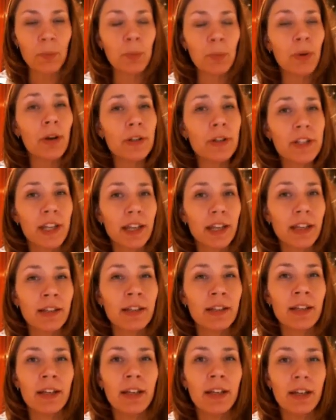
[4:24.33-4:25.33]

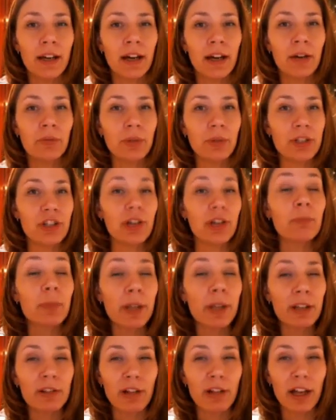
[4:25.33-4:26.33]
Protein, we're
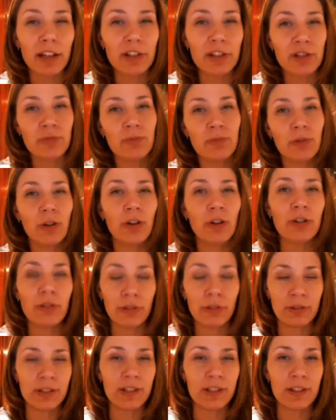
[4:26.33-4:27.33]
jumping glycogen, we'll go
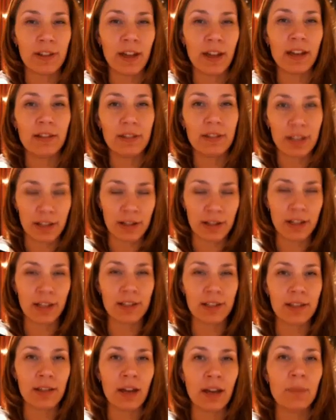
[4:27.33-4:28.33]
on to that to the
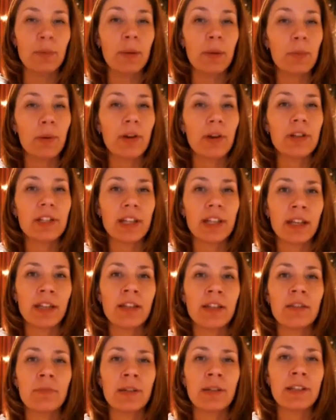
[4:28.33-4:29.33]
next slide, but protein
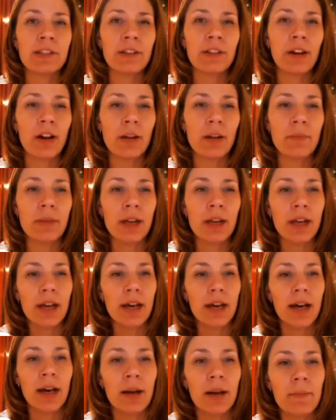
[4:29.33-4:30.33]
in the meantime,
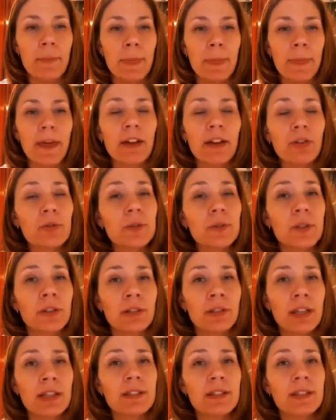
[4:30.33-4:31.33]
that also
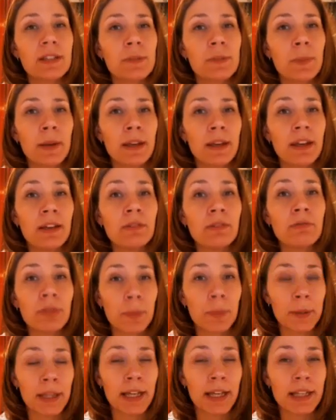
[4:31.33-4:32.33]
needs to be
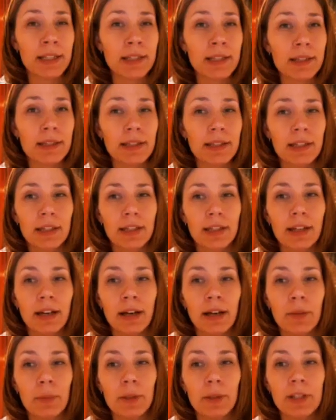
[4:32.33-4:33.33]
replaced,
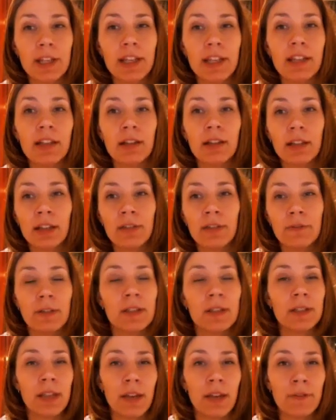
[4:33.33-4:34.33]
particularly if
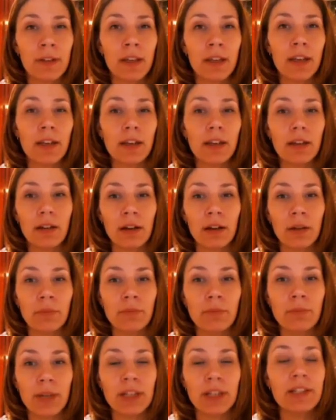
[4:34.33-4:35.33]
there's heavy
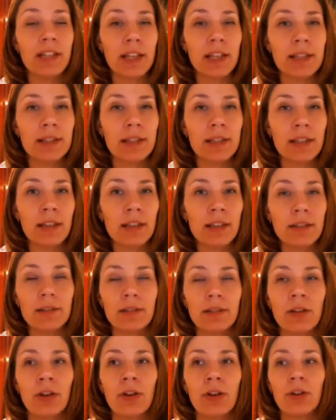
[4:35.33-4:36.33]
intensity,
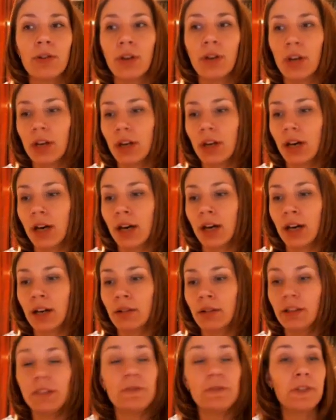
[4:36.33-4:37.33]
so
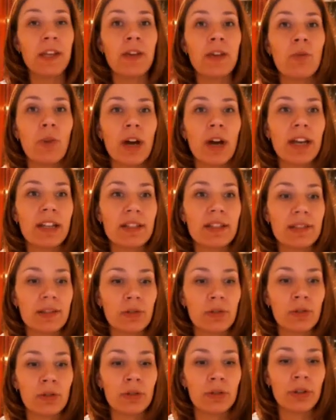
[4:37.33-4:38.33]
lifting weights
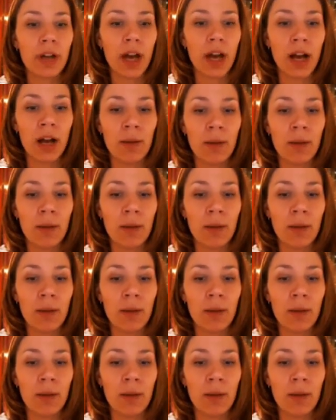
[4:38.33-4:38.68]
or